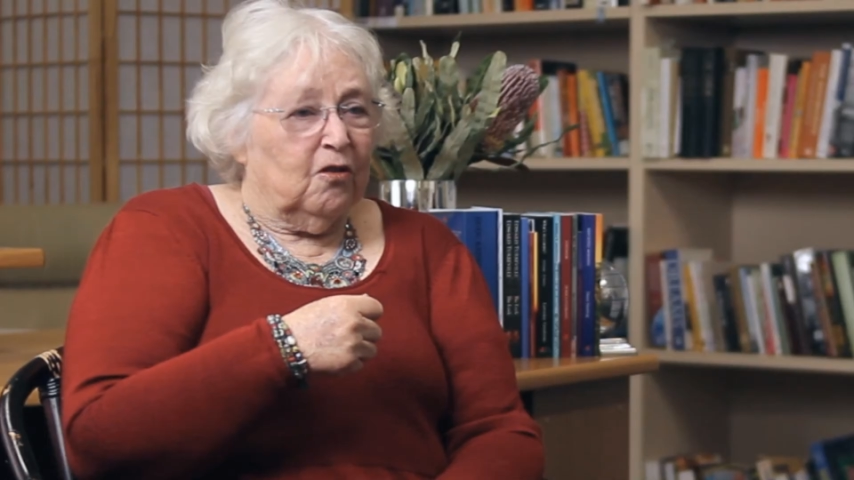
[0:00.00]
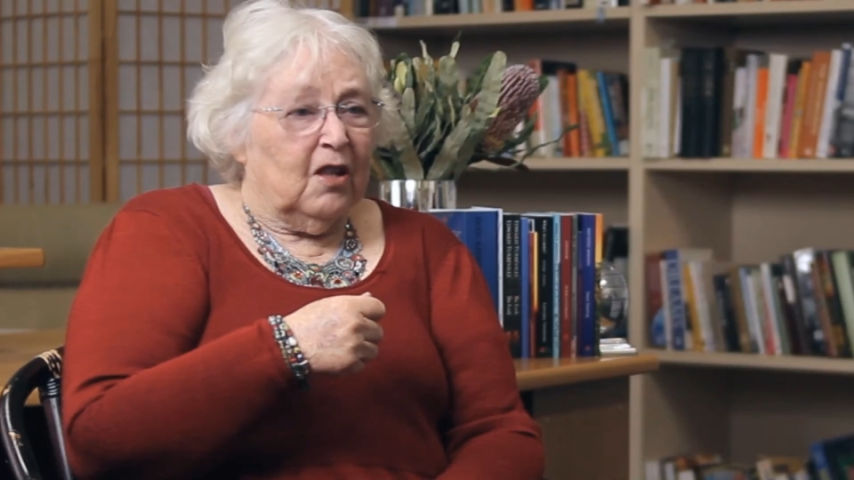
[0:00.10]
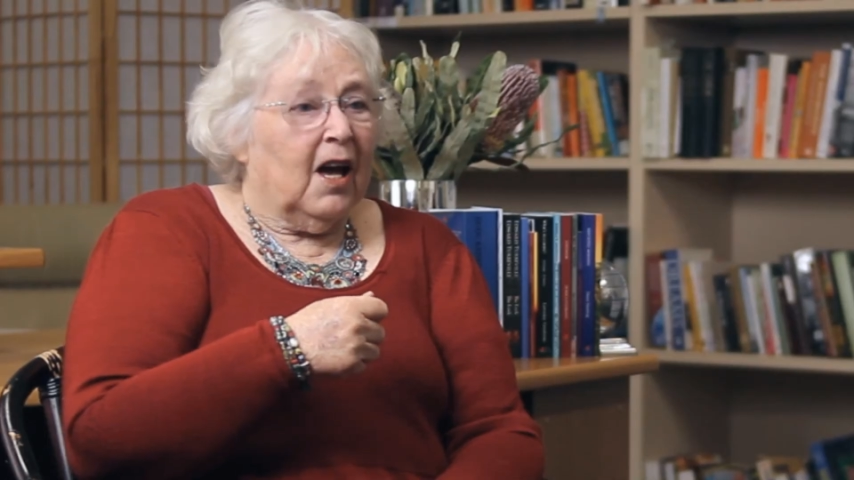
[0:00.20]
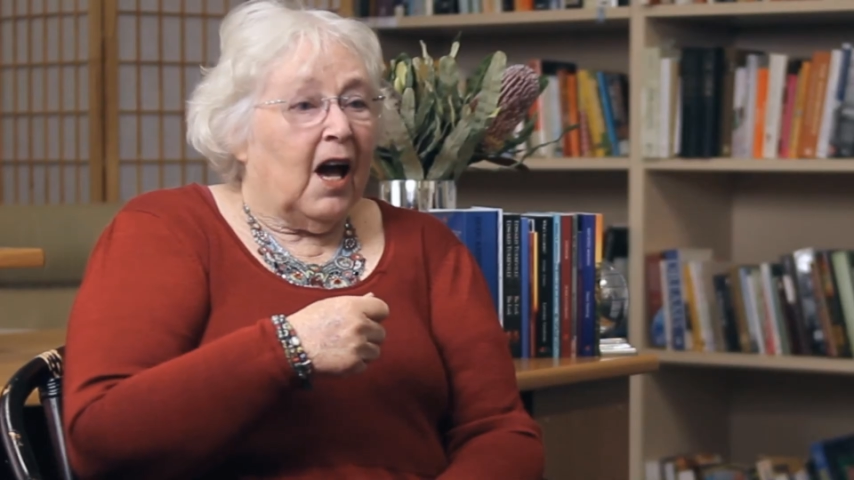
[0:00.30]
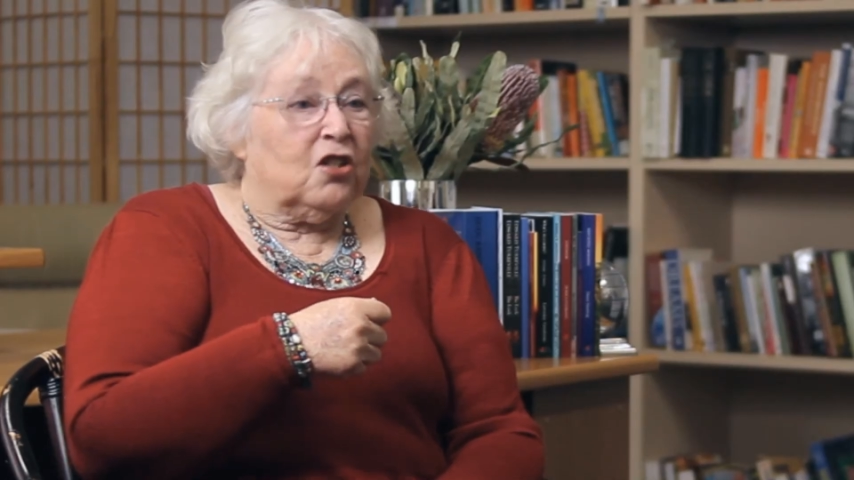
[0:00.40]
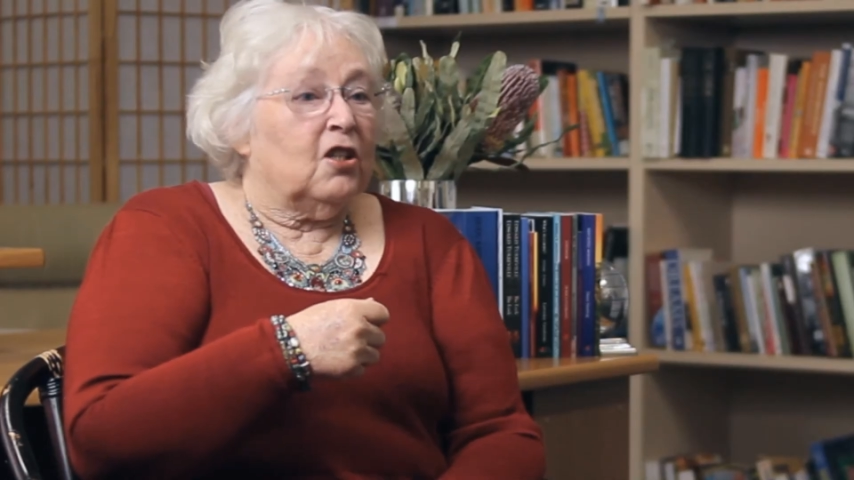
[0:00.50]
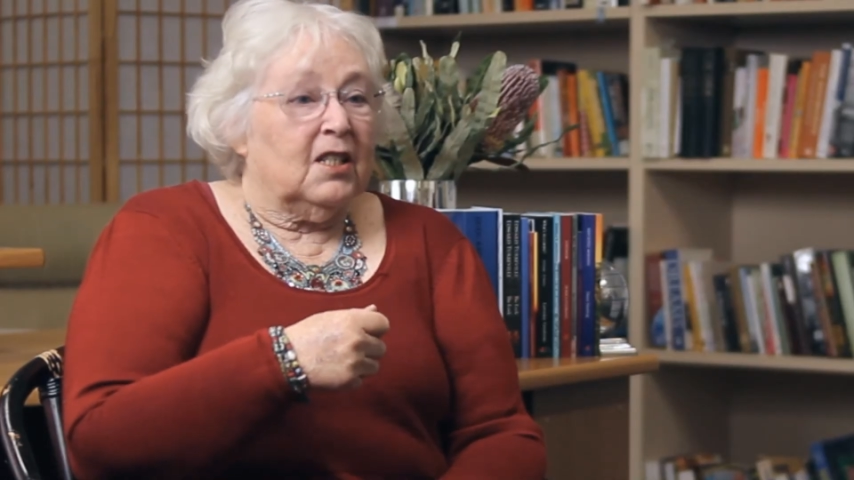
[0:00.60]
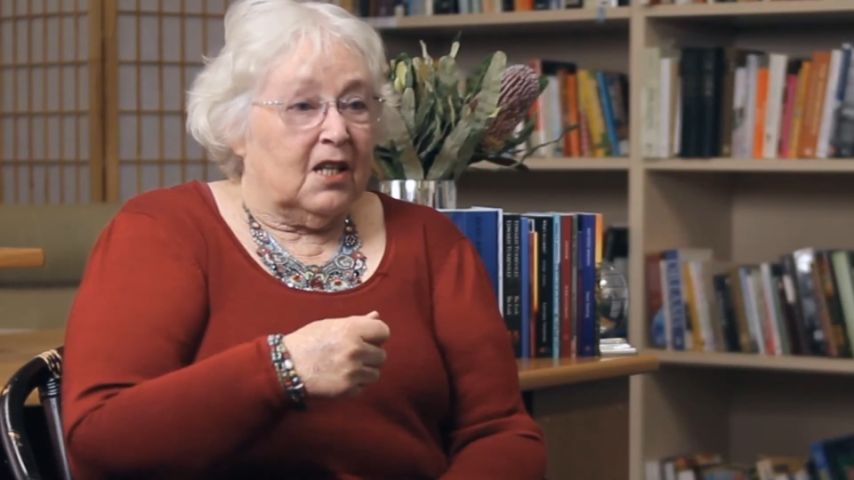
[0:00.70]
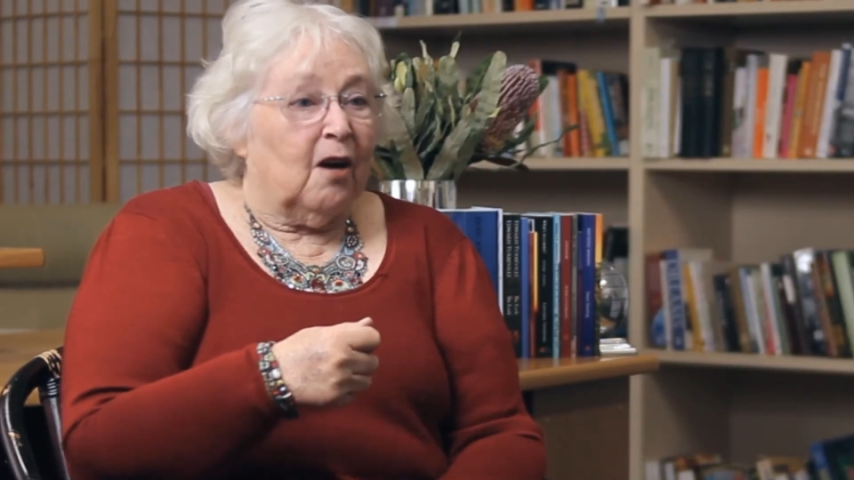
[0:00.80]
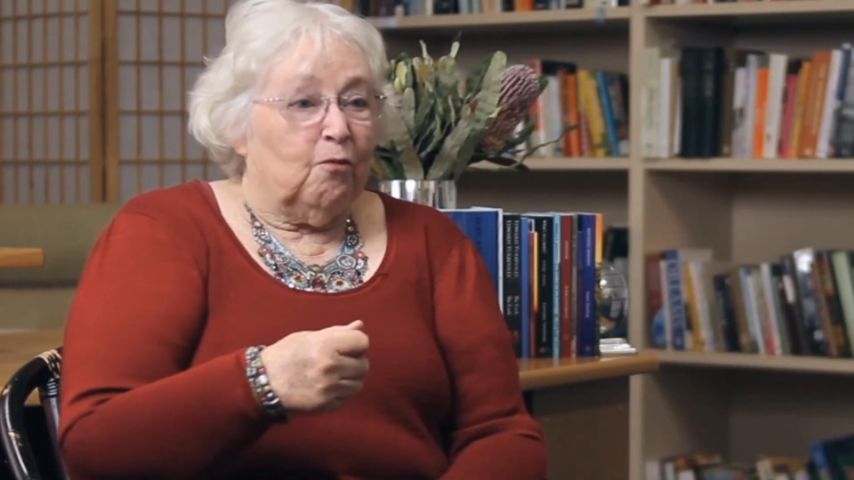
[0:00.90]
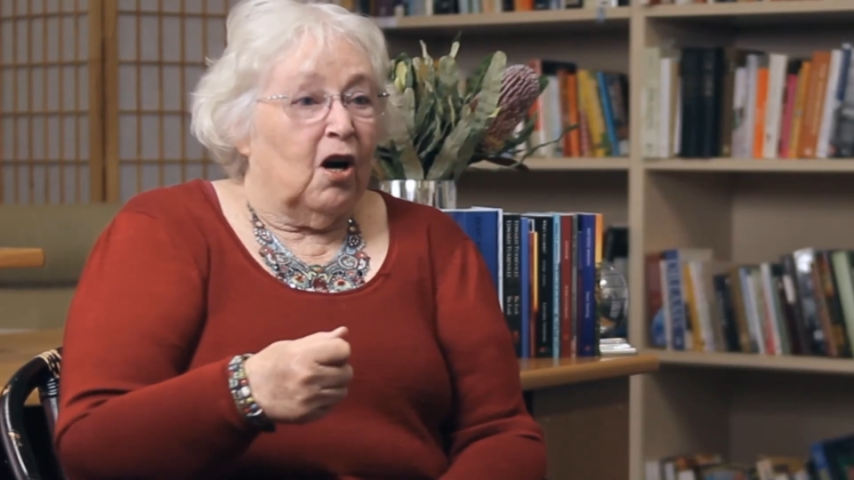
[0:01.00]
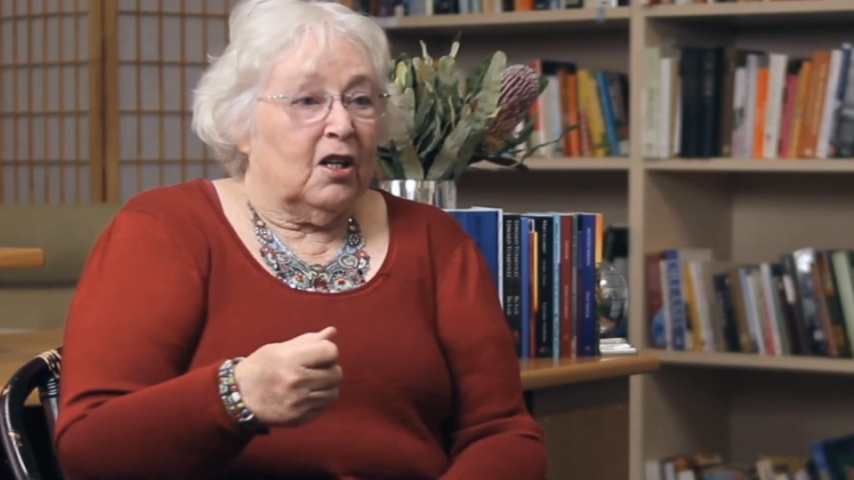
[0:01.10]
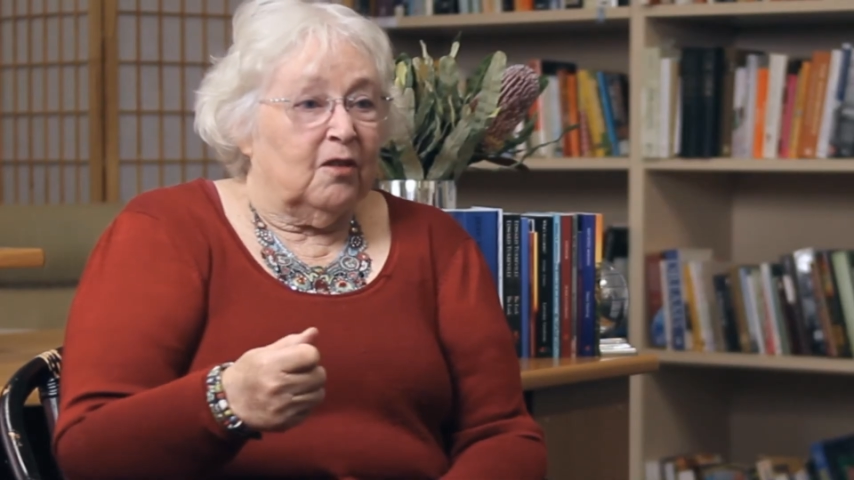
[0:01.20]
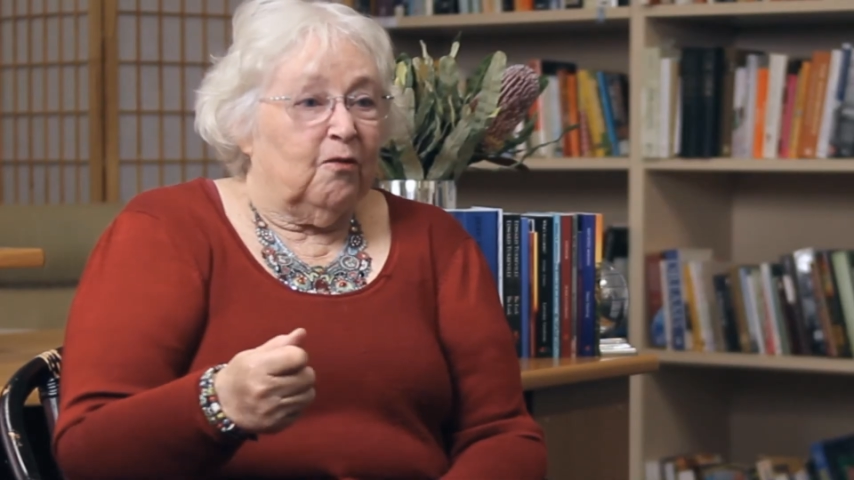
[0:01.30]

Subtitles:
they actually start writing